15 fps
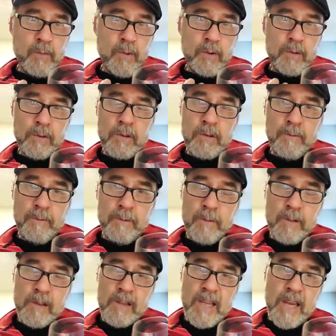We're
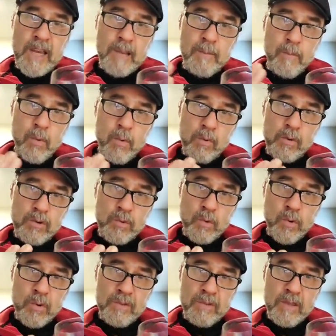leaning more
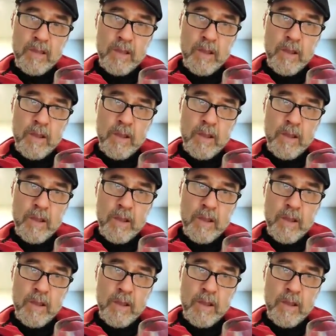towards